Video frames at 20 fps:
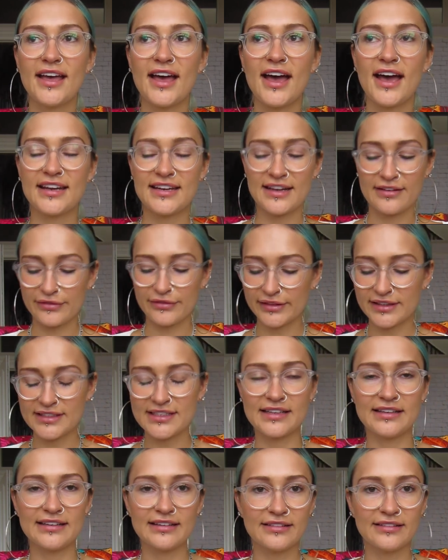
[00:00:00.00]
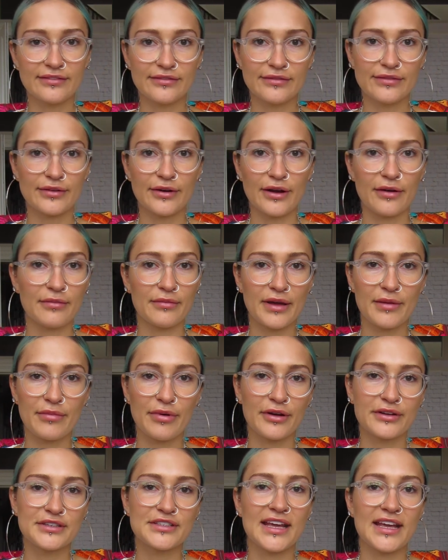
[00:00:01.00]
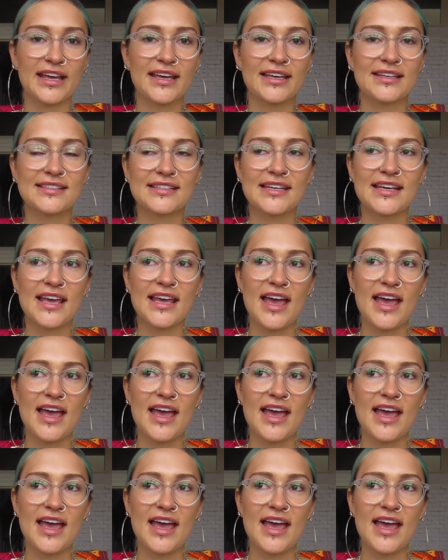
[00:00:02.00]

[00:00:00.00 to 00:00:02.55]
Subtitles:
I definitely didn't throughout my project.